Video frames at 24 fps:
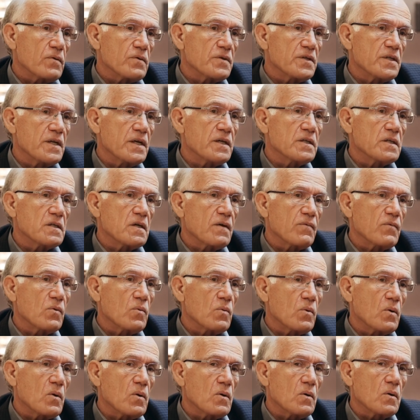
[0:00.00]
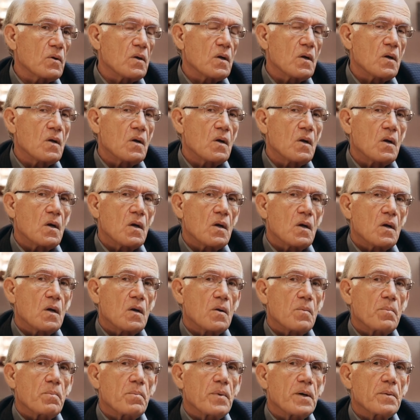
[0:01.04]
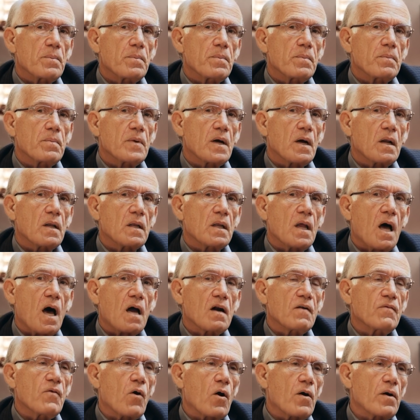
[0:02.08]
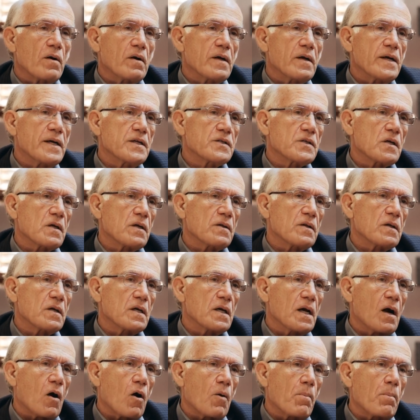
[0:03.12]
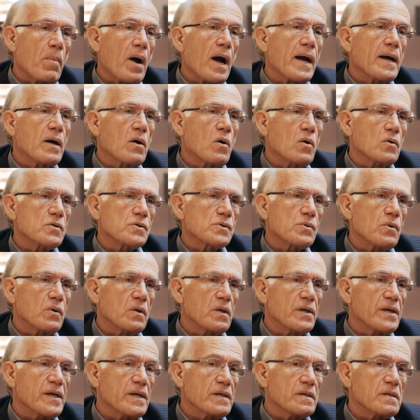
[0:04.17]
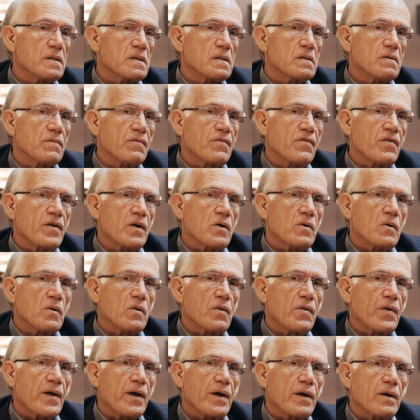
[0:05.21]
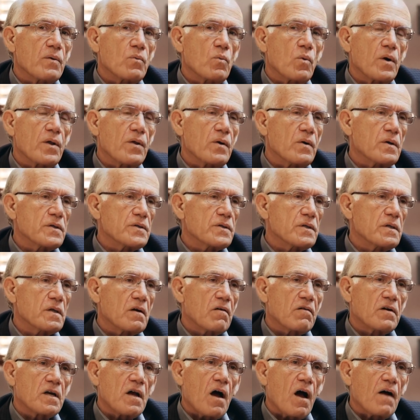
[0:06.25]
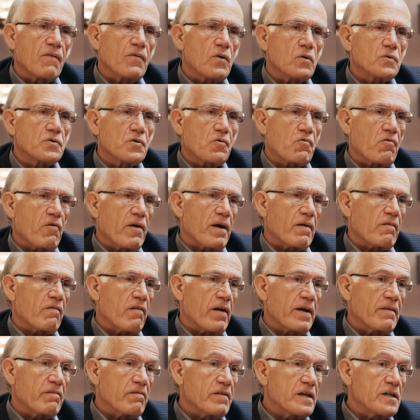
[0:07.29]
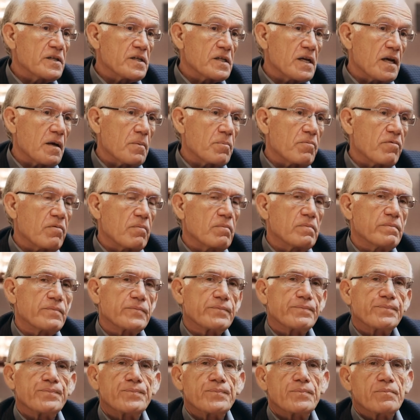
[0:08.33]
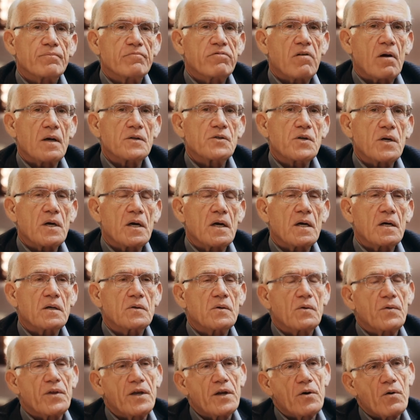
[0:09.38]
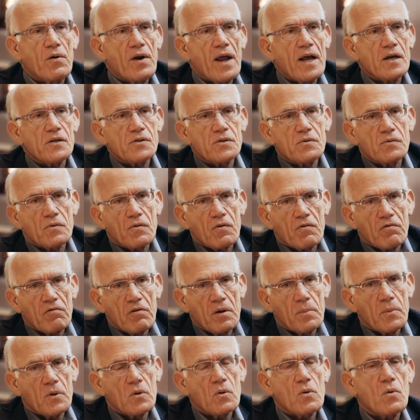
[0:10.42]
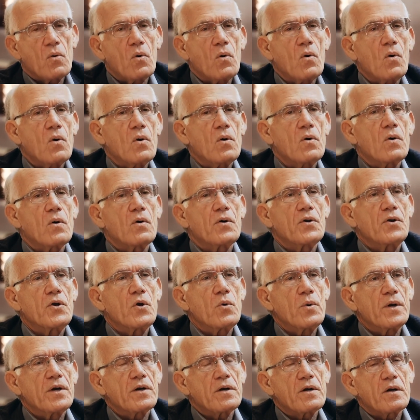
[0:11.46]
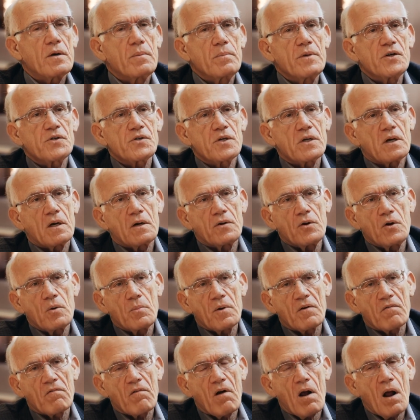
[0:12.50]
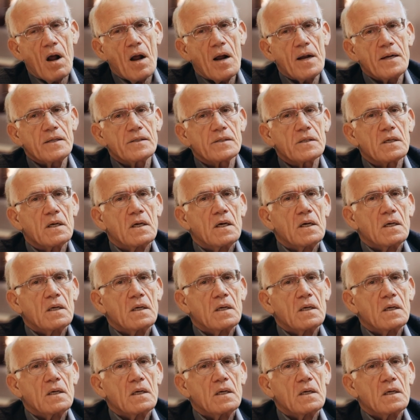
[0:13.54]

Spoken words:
for citizen of the world. But a lot of our elites, our bi-coastal elites, feel that whether it's the Davos Great Reset Project or the International Criminal Court or UN Commission on Human Rights,